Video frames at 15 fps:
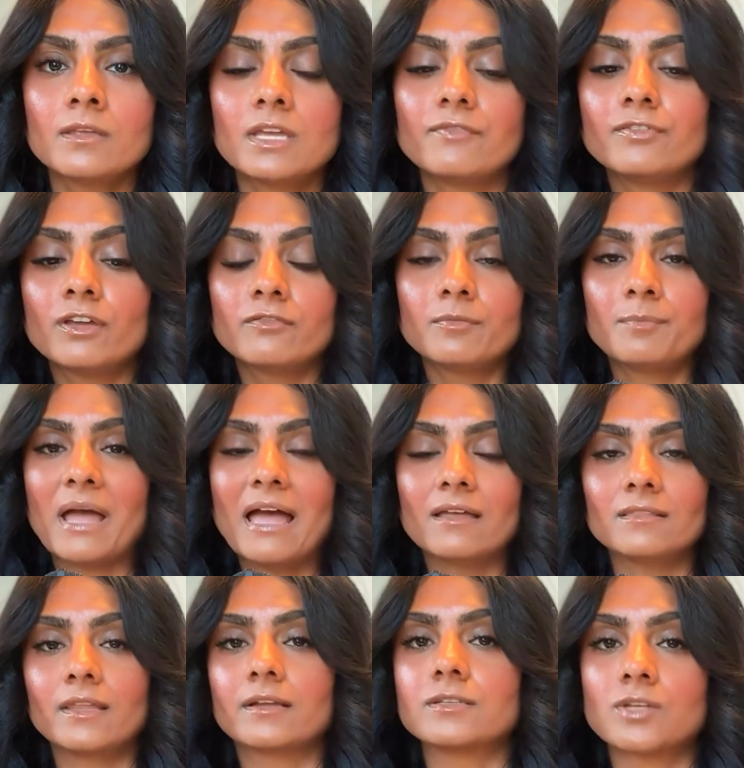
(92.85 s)
If you have a
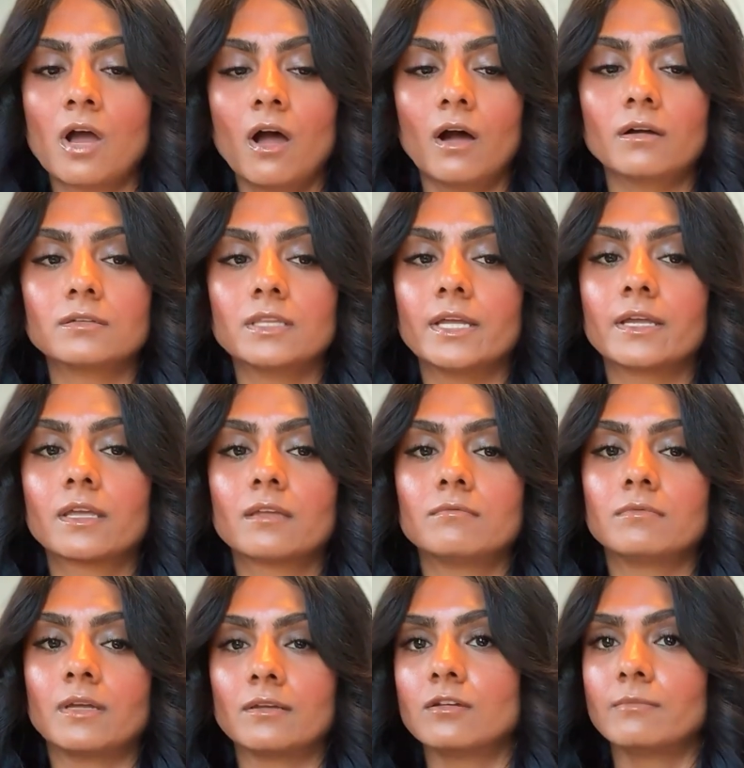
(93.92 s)
pet like a dog, like
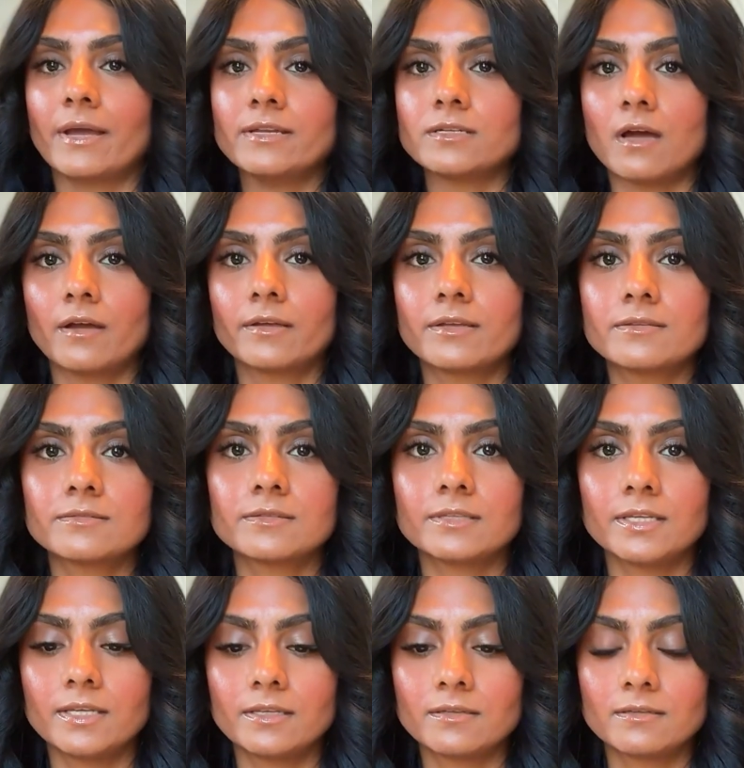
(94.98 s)
I know my dog, he doesn't
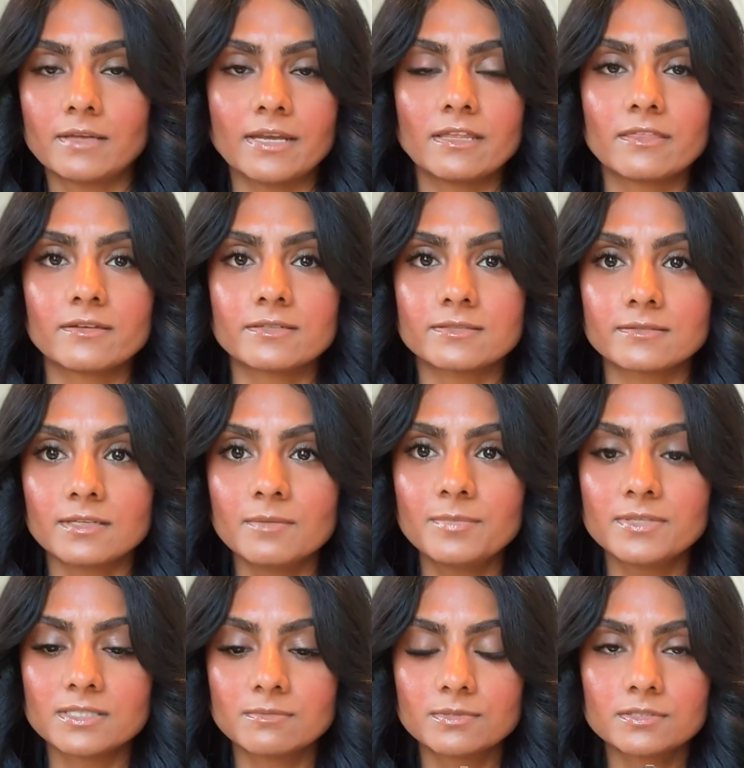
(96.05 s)
need anything to sleep.
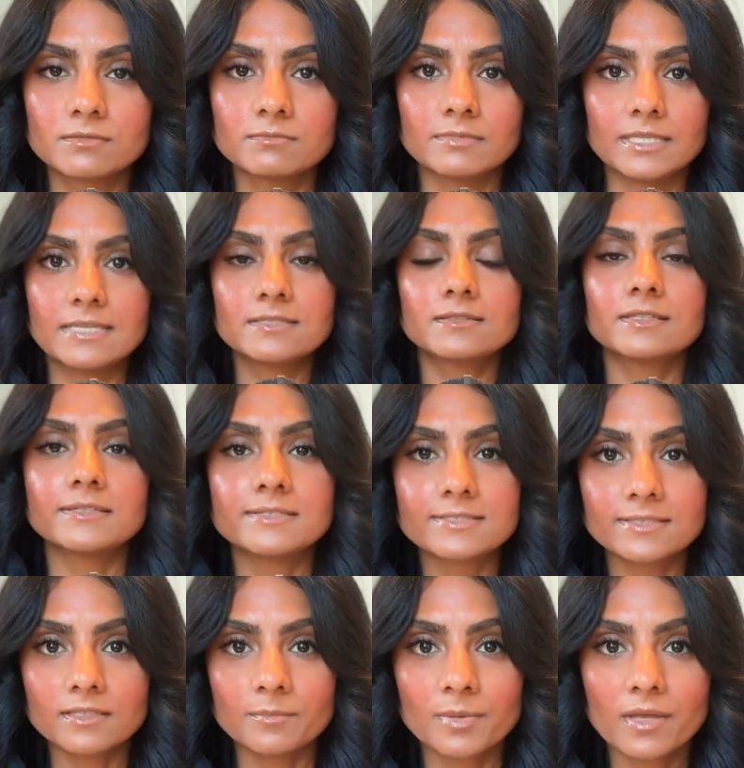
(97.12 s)
He's able to easily
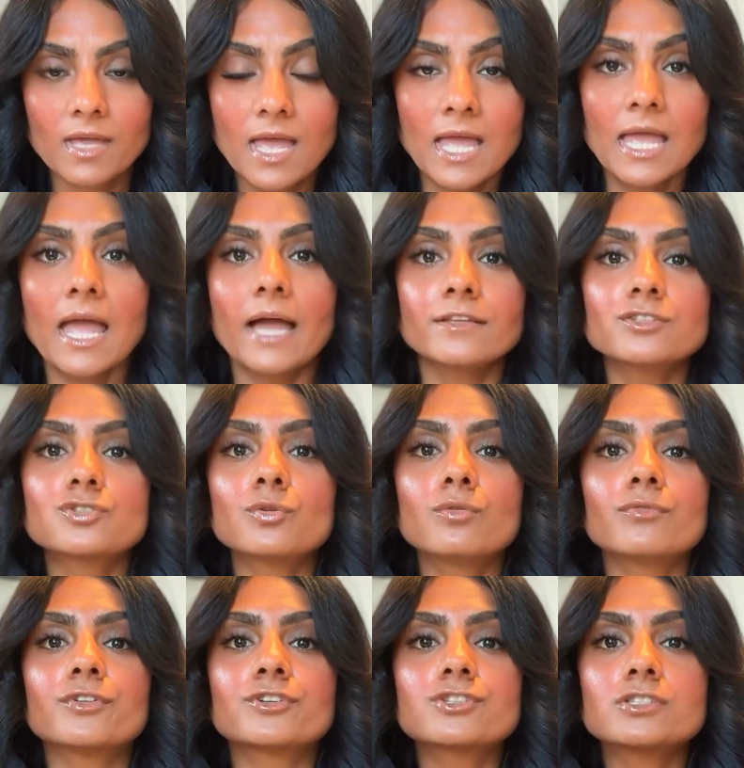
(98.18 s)
sleep. And
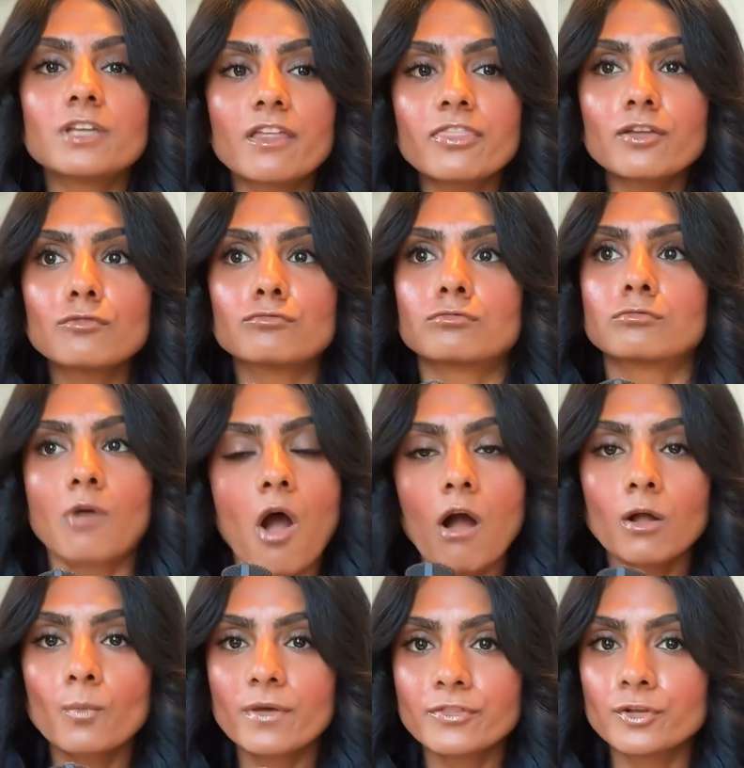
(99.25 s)
so there's nothing
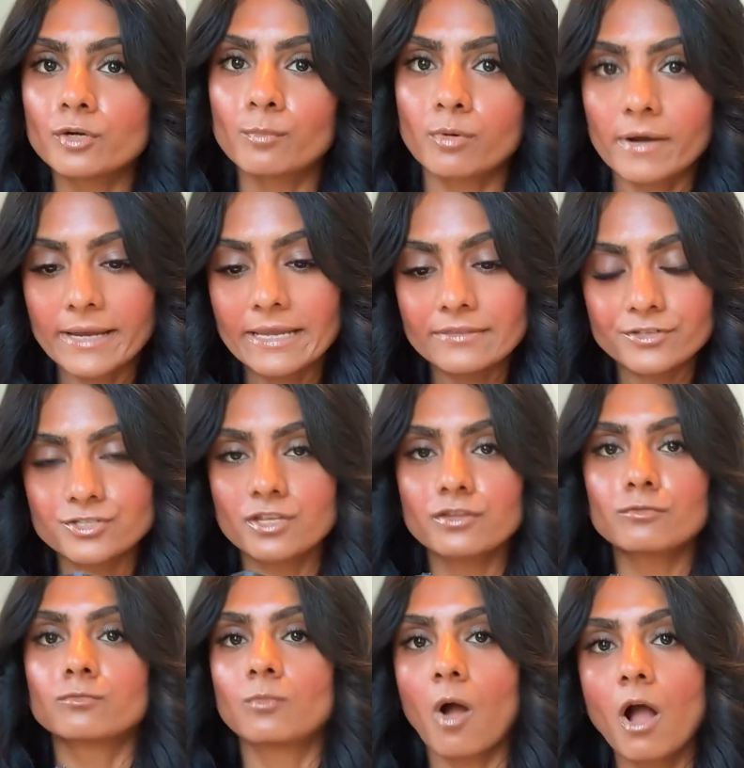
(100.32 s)
wrong with your brain. There's
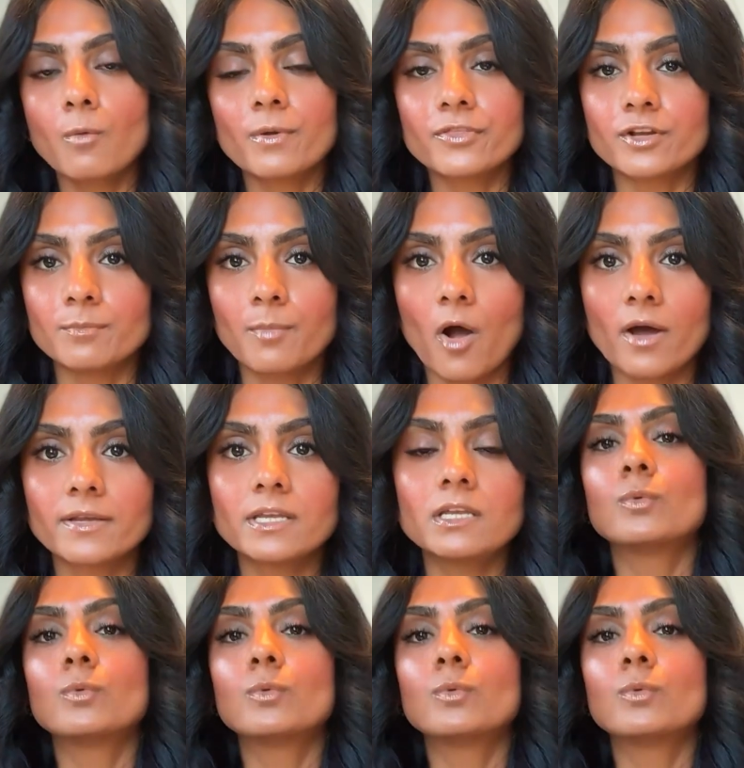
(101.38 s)
nothing wrong with your body.